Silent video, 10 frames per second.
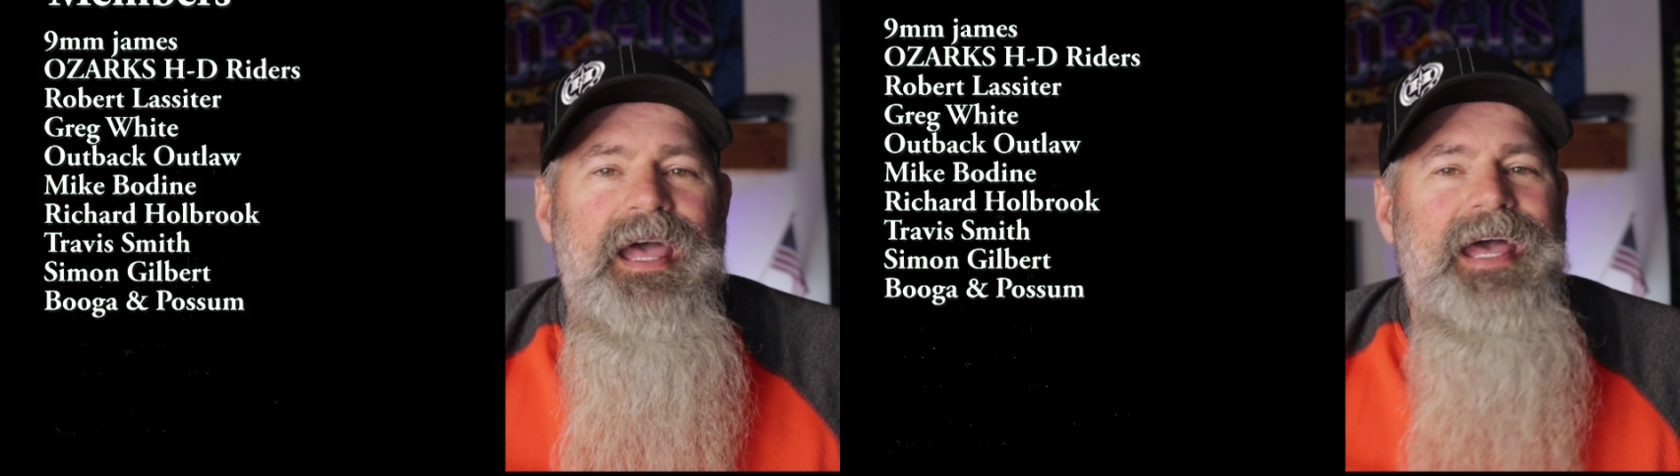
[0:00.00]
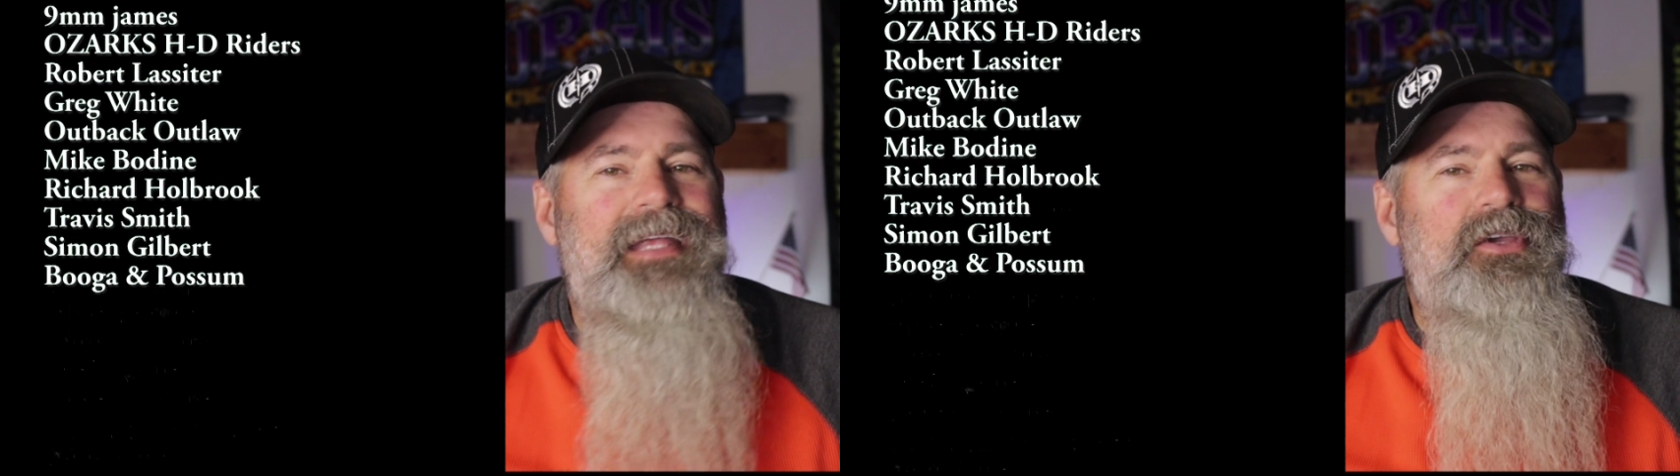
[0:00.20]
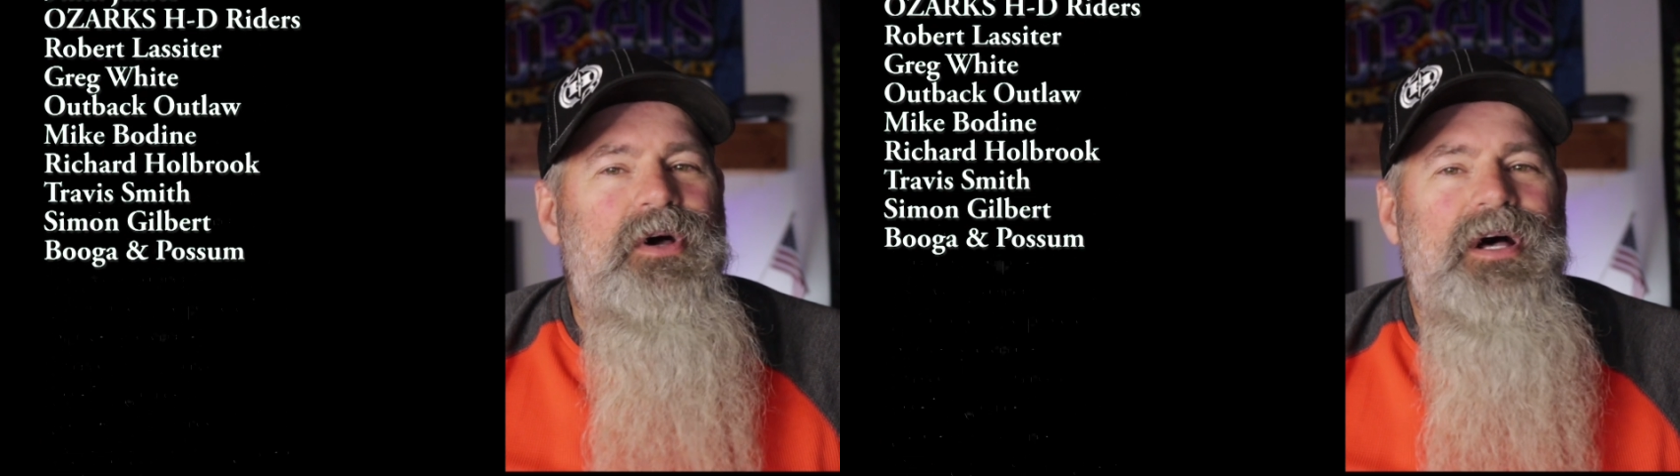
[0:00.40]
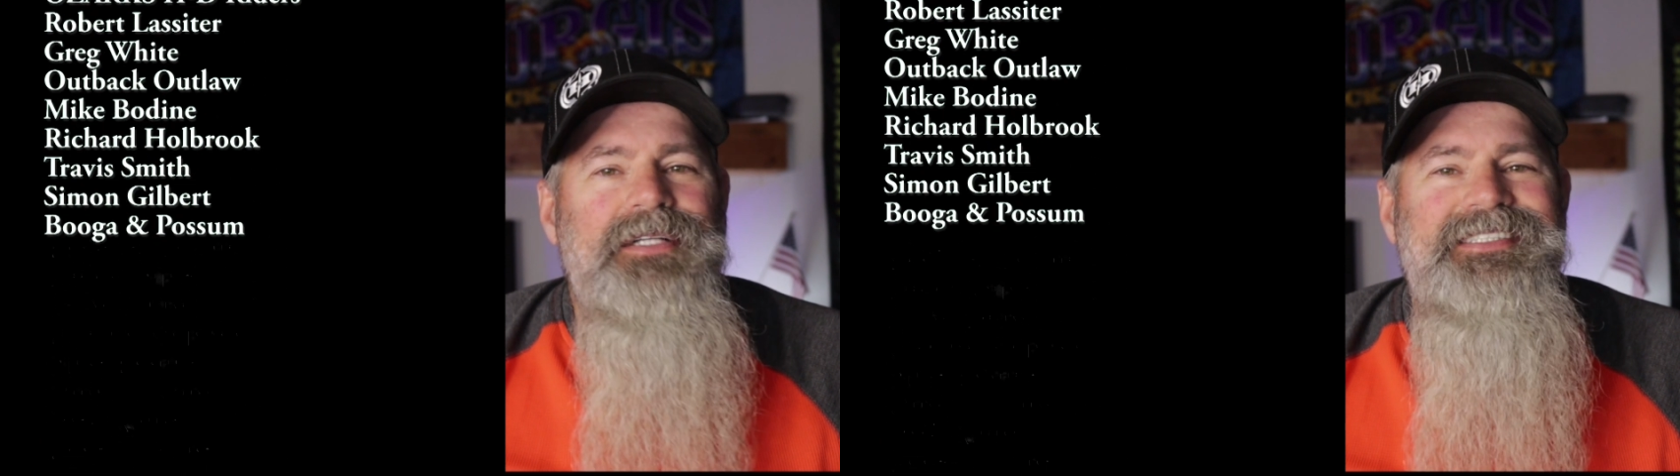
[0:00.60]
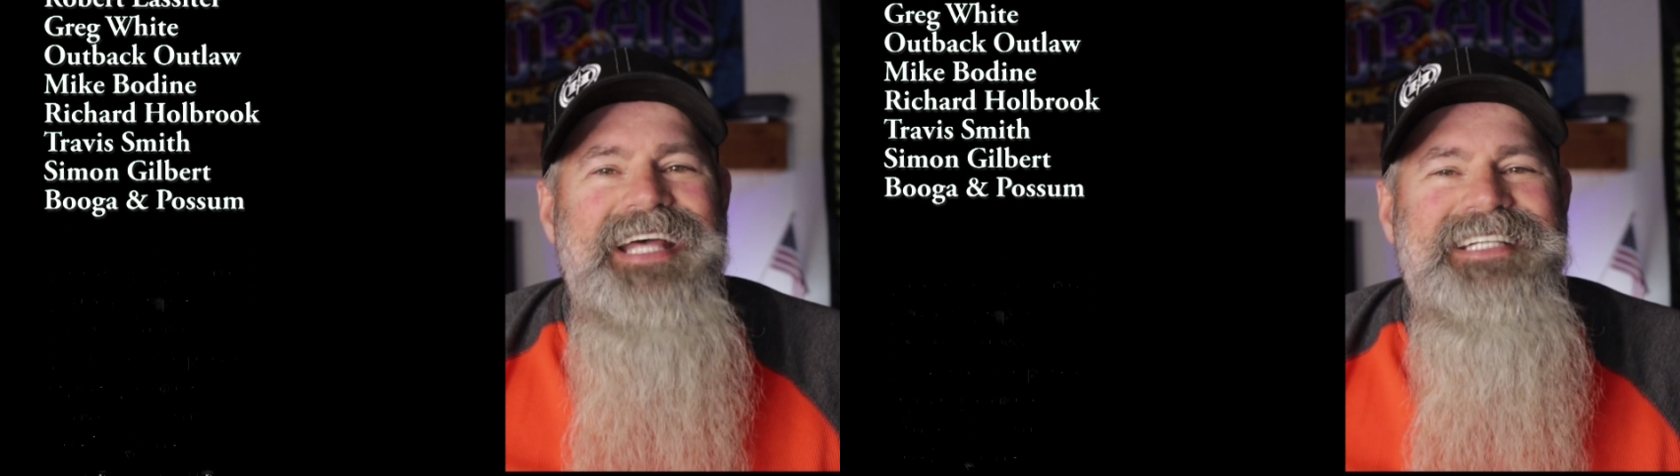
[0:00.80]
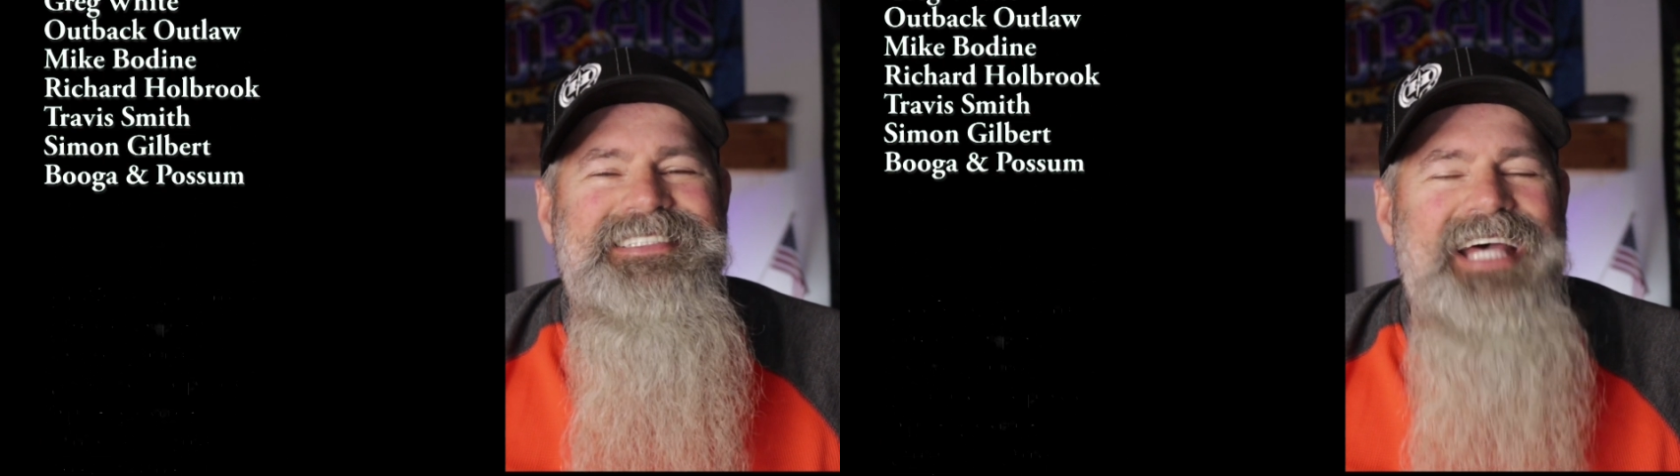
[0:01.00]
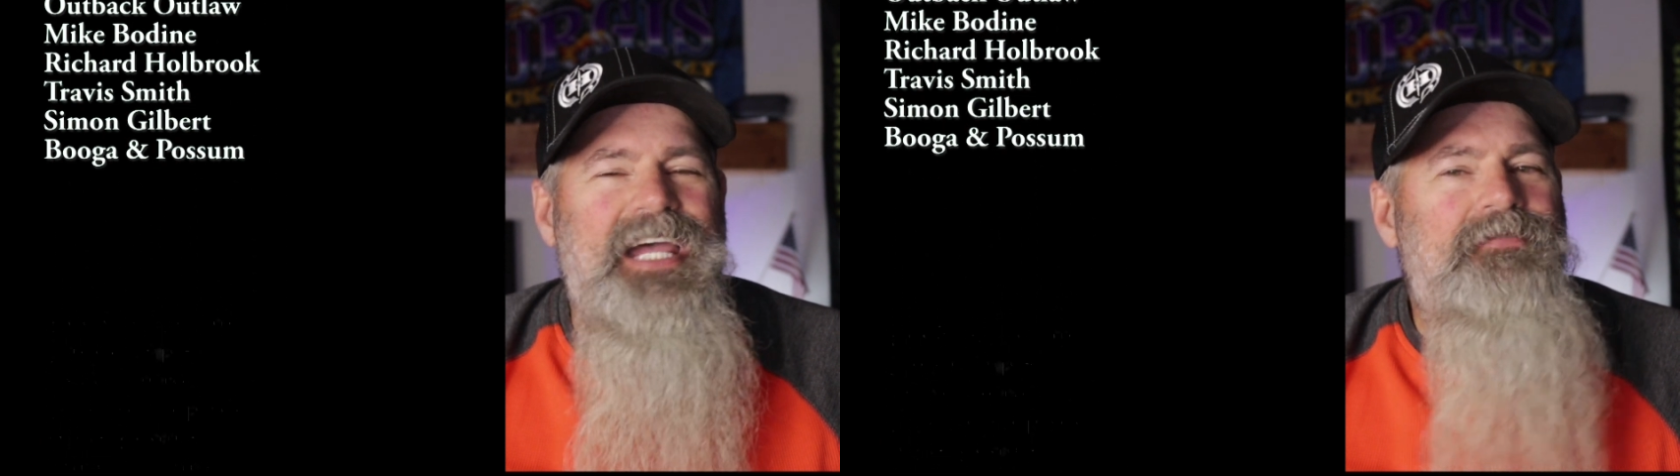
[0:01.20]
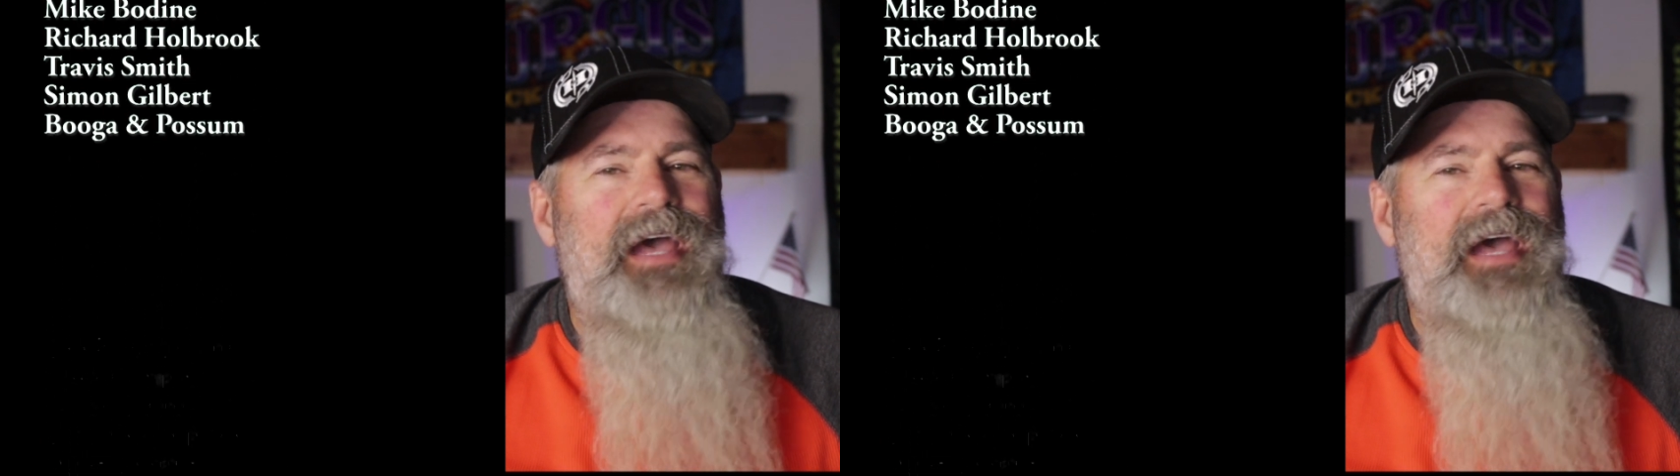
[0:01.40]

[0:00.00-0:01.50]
And you all stay safe